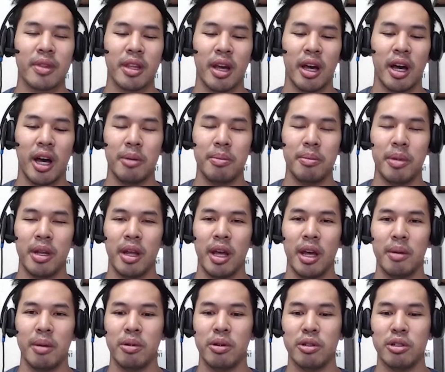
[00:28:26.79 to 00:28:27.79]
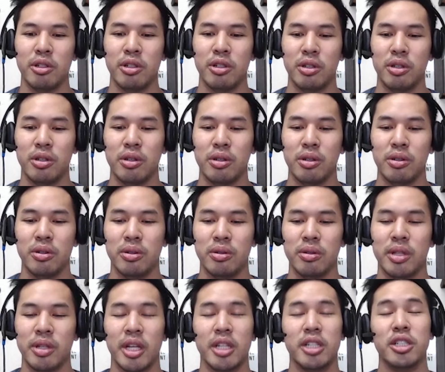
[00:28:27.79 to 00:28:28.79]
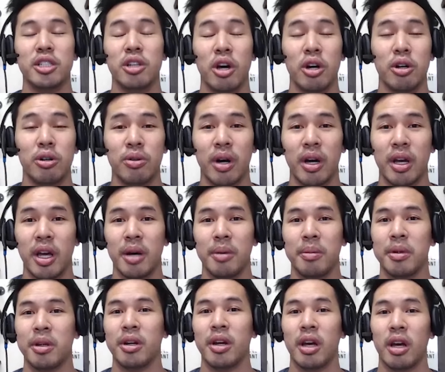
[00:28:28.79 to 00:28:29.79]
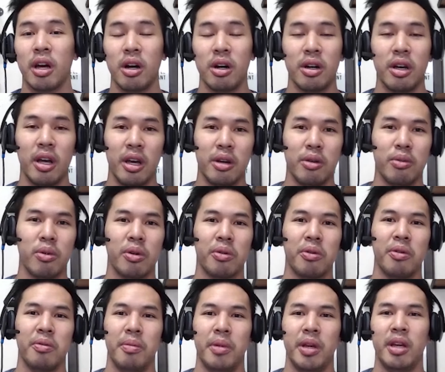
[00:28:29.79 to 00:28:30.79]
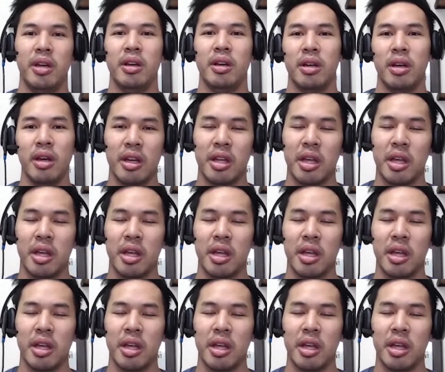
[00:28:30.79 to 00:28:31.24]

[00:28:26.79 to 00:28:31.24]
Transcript: I've been able to, they just know who I am and they're like, oh, hey, work with me,